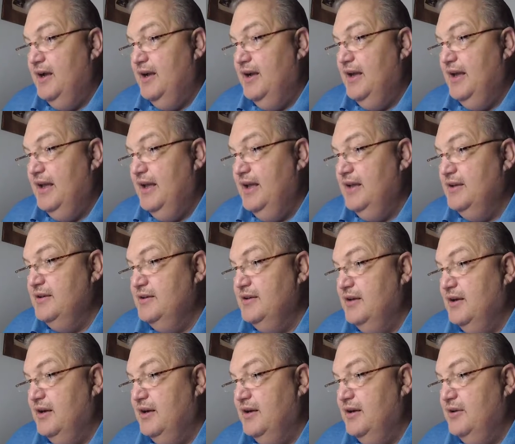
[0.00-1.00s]
and
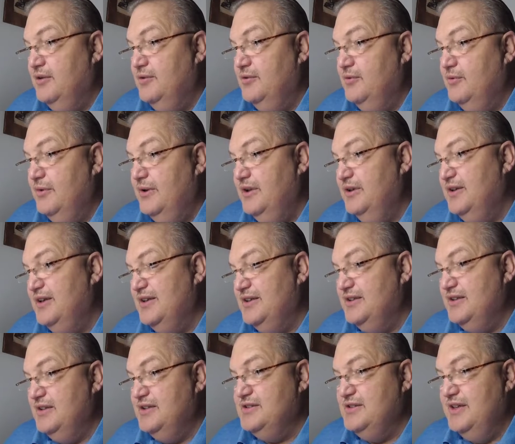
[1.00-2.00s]
we look at
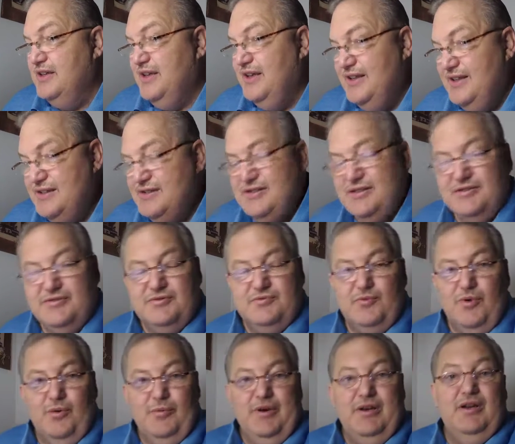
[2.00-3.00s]
this, and again, this is
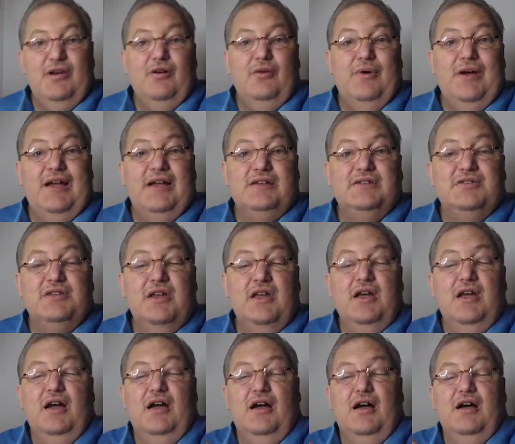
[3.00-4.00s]
what we know as
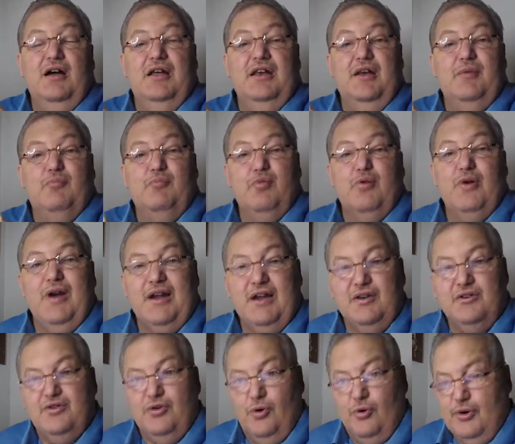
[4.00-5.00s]
an
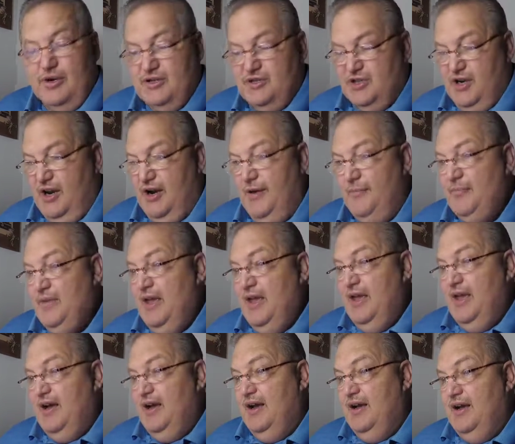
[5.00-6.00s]
imprecatory psalm.
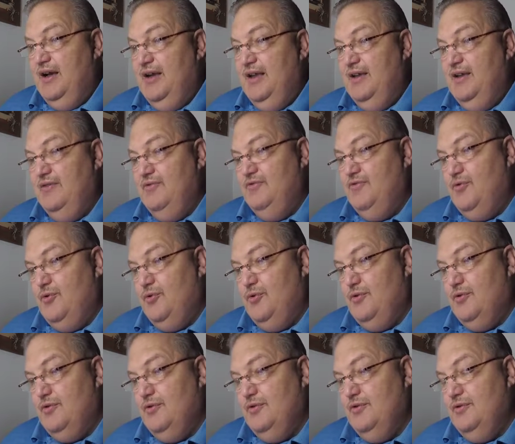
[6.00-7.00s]
and
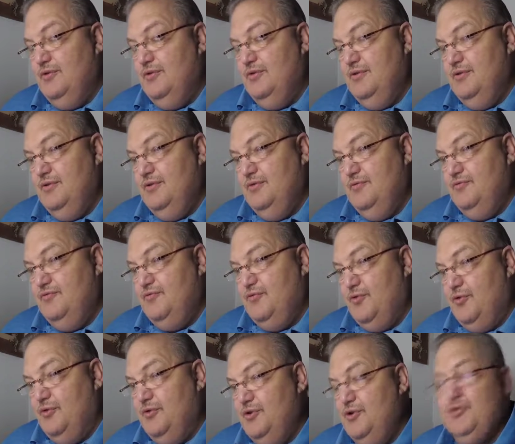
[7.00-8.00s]
for
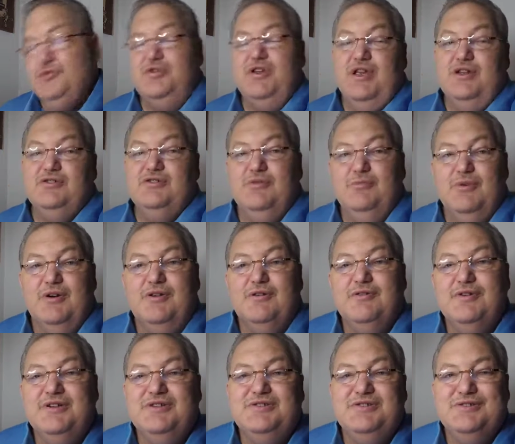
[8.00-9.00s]
for New Testament
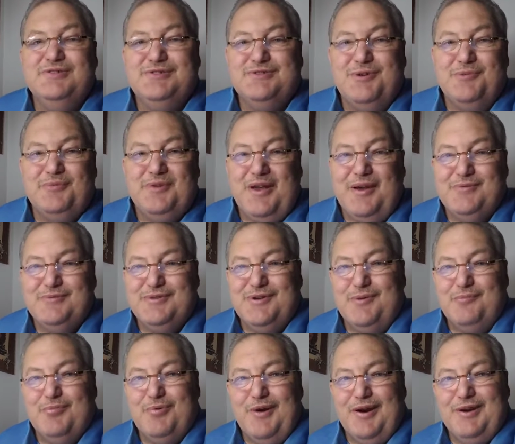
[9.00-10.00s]
Christians, sometimes the
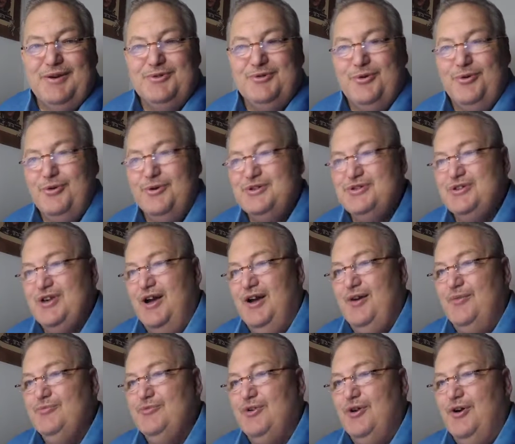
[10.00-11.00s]
imprecatory
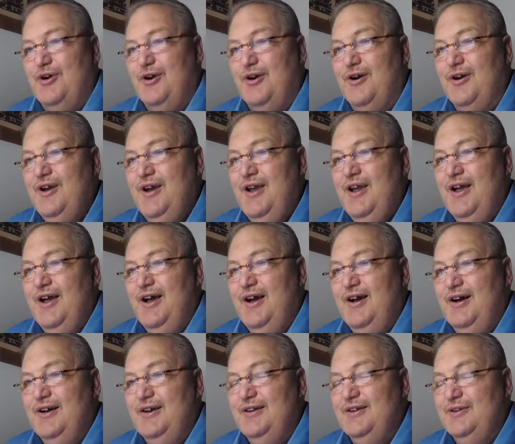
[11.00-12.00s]
psalms are
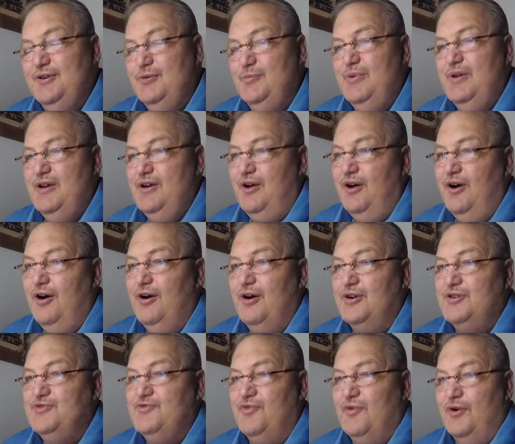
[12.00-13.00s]
a little bit
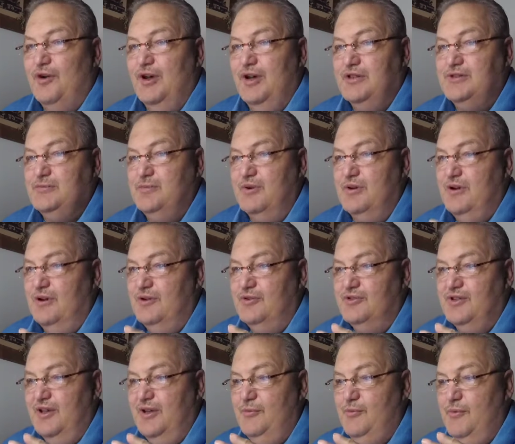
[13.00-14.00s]
harsh for us because
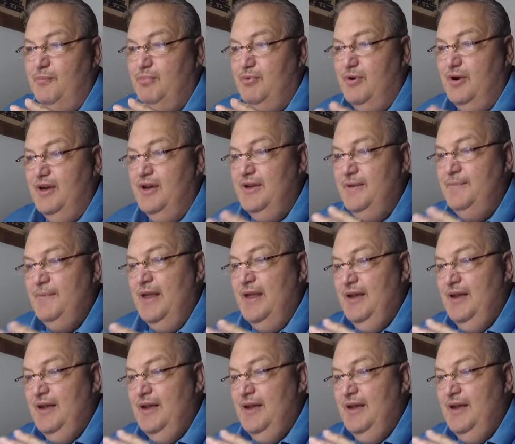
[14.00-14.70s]
they will pray.